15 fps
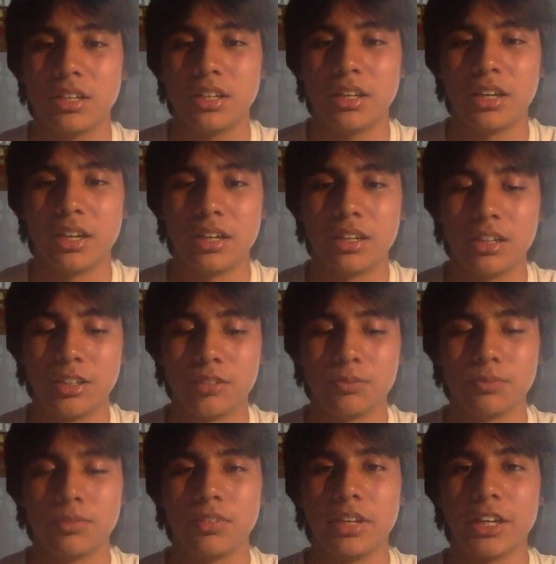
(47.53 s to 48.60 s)

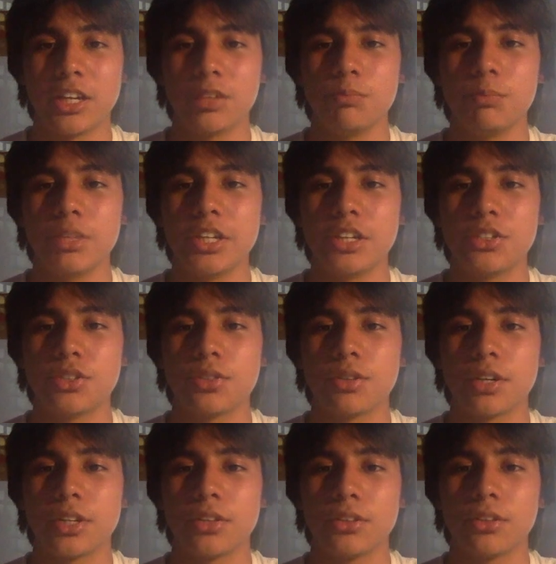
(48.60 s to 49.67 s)
It can be
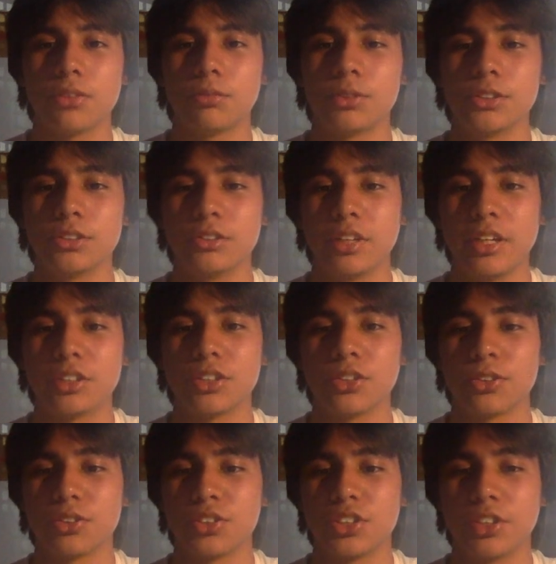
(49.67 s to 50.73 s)
triggered through
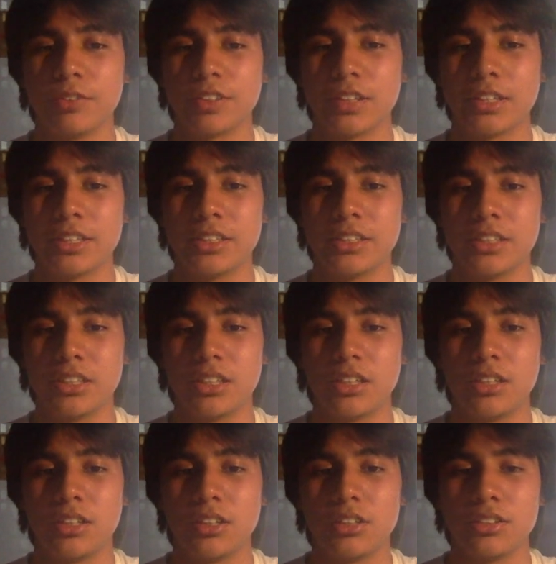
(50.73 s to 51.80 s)
internal stimuli,
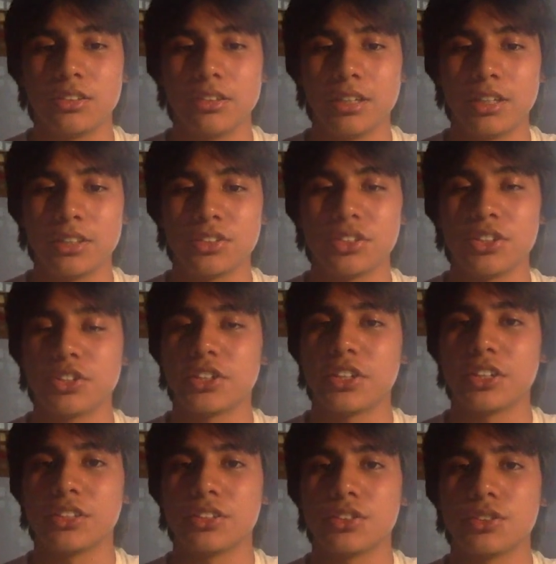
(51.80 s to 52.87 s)
such
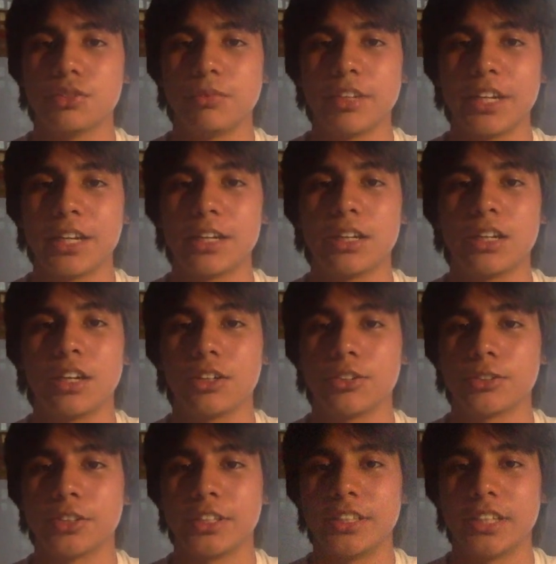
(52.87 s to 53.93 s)
as we get
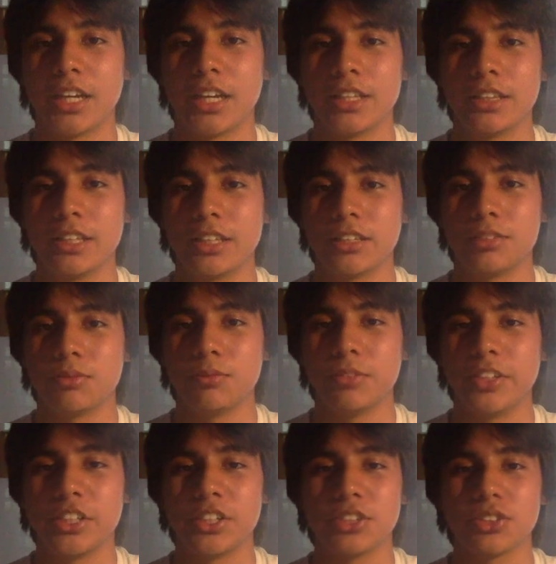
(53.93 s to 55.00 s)
hungry and then
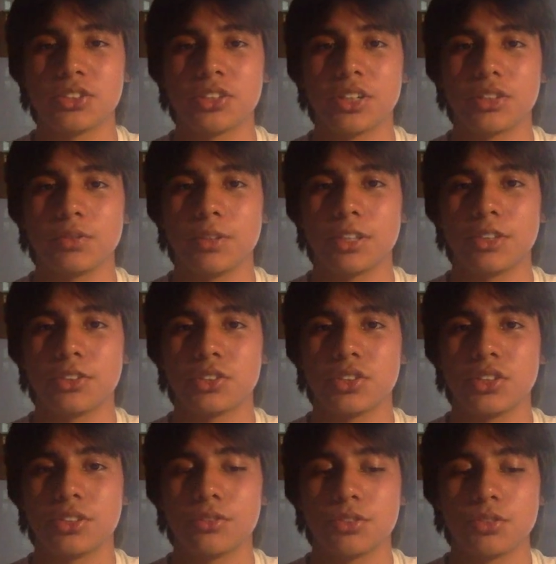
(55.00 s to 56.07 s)
we discuss with
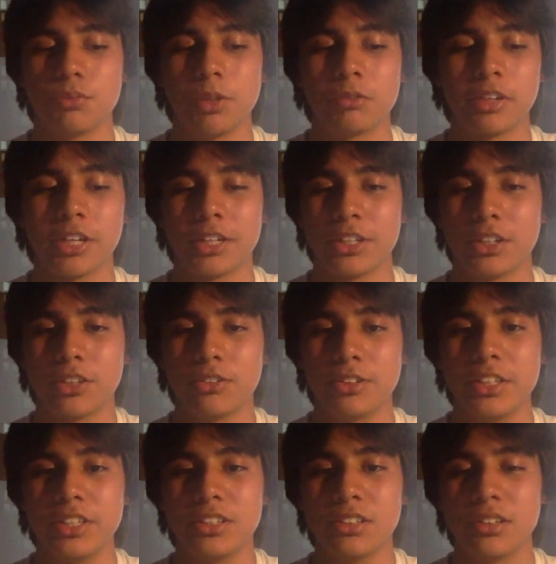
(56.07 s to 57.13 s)
ourselves what we're going to go
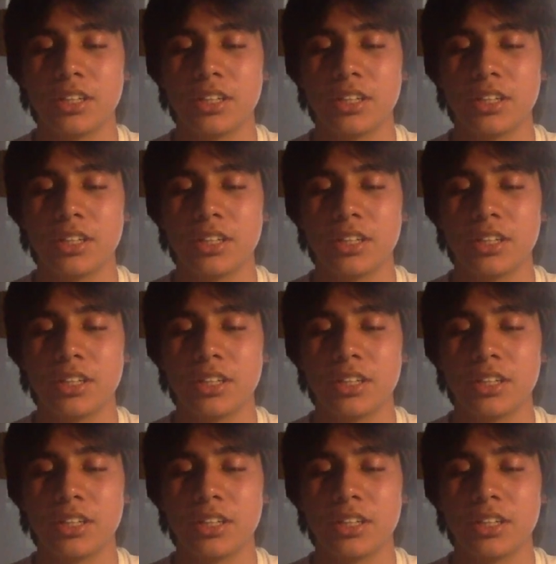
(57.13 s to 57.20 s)
eat,